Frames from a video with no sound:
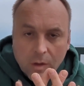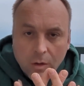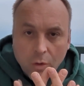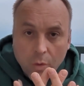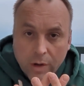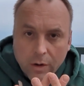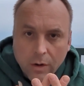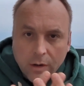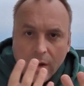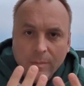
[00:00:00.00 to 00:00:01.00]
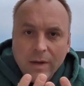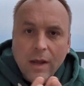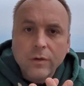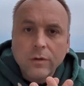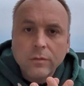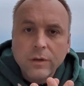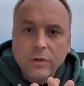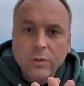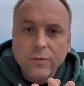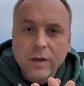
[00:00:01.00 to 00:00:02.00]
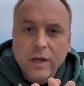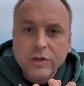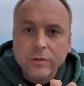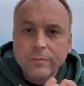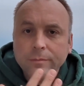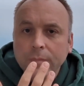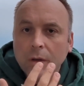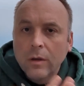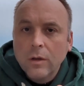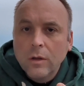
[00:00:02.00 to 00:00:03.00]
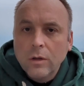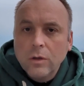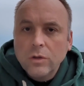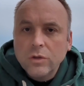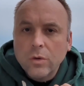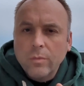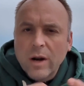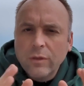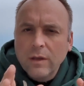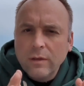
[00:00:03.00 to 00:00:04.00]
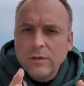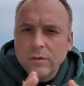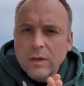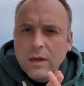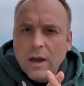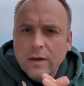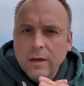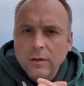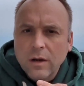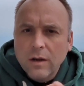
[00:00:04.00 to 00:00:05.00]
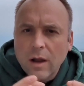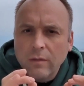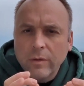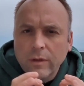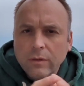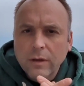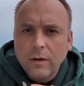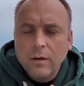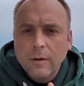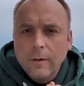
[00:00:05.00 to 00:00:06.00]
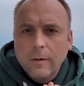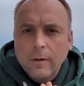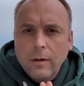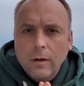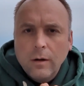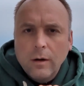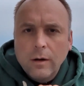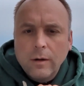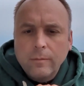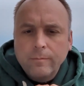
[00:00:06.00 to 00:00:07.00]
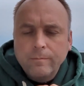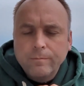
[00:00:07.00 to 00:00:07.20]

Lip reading: cohere and come together in unification. So, but I think these are the key ideas. I really think, again,